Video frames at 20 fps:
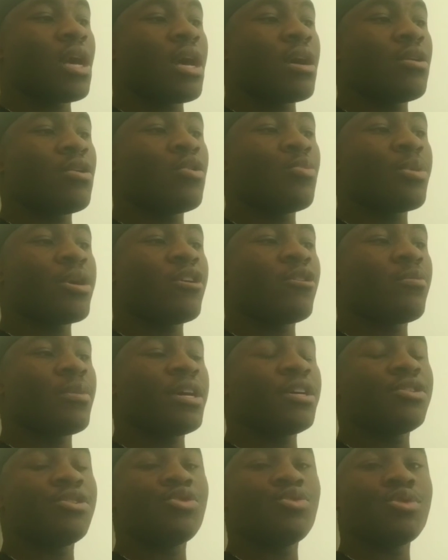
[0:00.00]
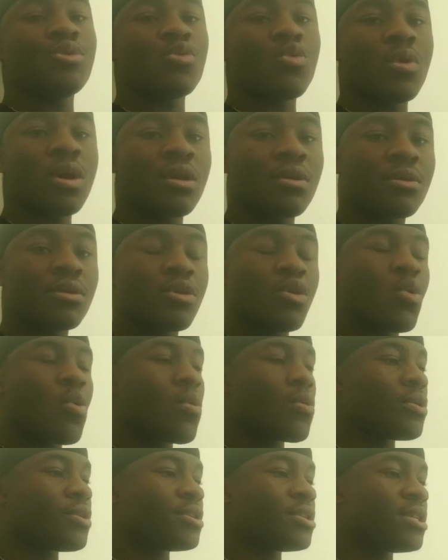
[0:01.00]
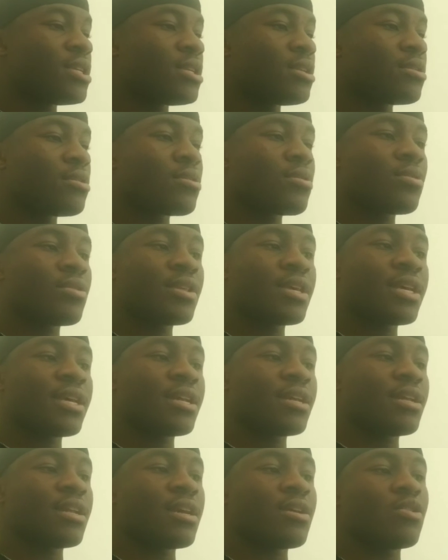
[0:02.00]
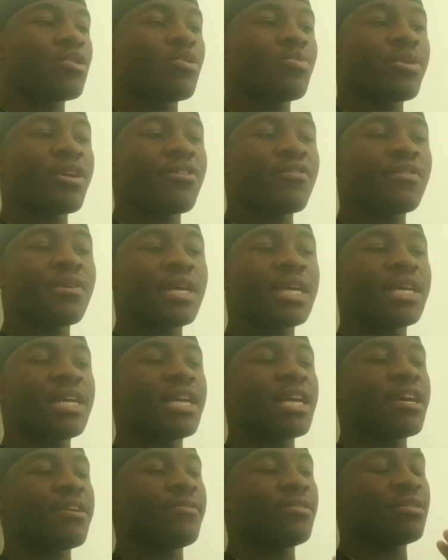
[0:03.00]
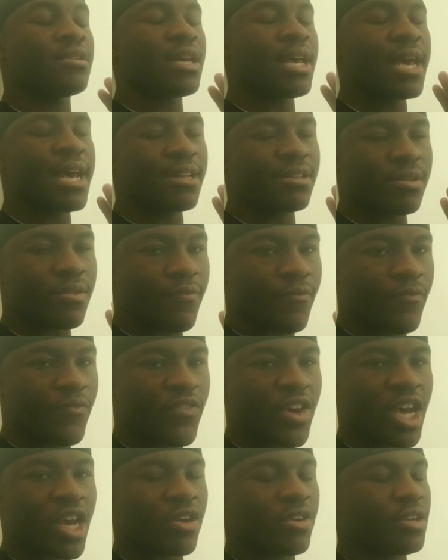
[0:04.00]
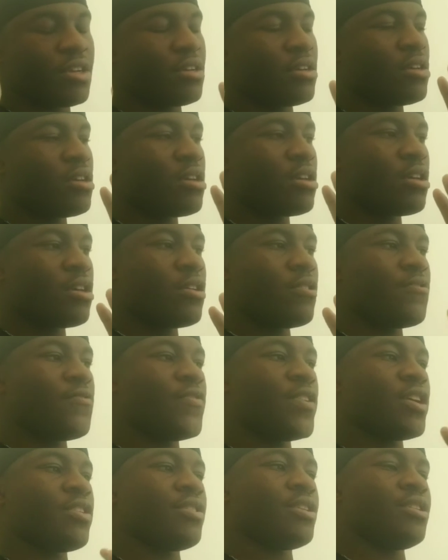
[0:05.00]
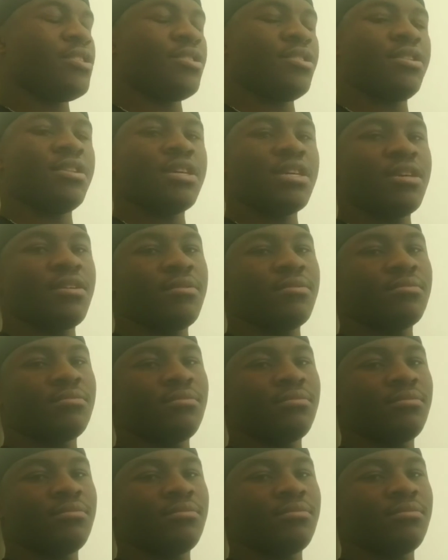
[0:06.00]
I hope everybody's doing well in quarantine and all that. And I hope everybody has a very, very good day.